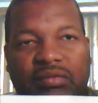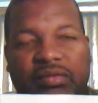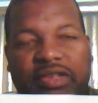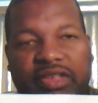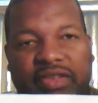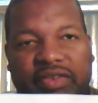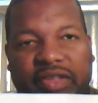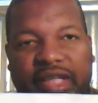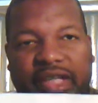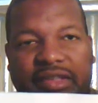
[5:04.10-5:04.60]

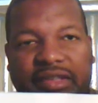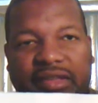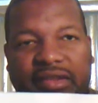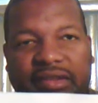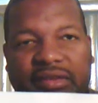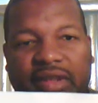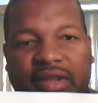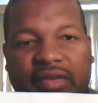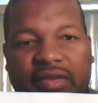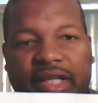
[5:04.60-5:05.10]
is your answer.
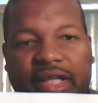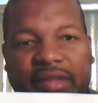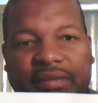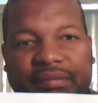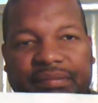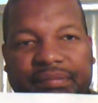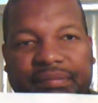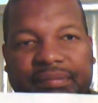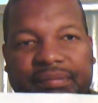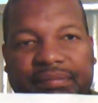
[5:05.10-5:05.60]
All right?
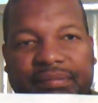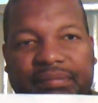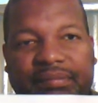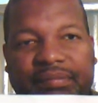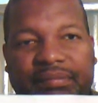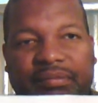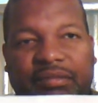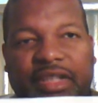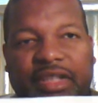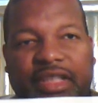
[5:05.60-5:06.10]

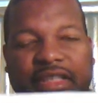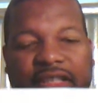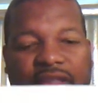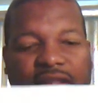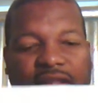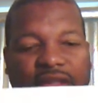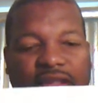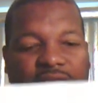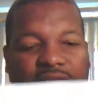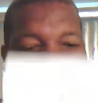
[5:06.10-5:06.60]
That's easy
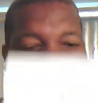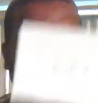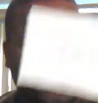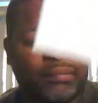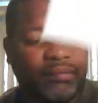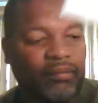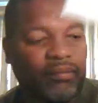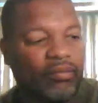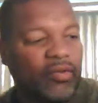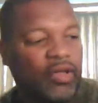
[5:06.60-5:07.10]
to do.
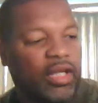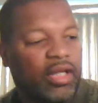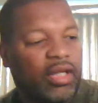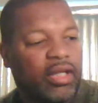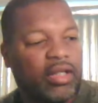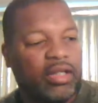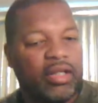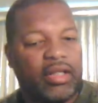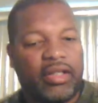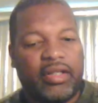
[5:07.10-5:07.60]

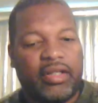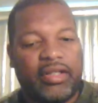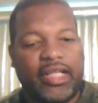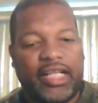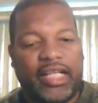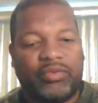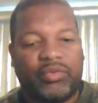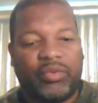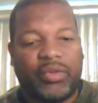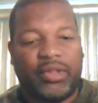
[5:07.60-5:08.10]

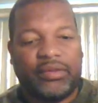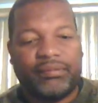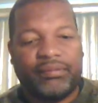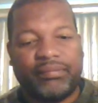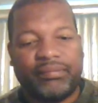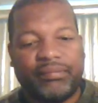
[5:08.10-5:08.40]
Next one.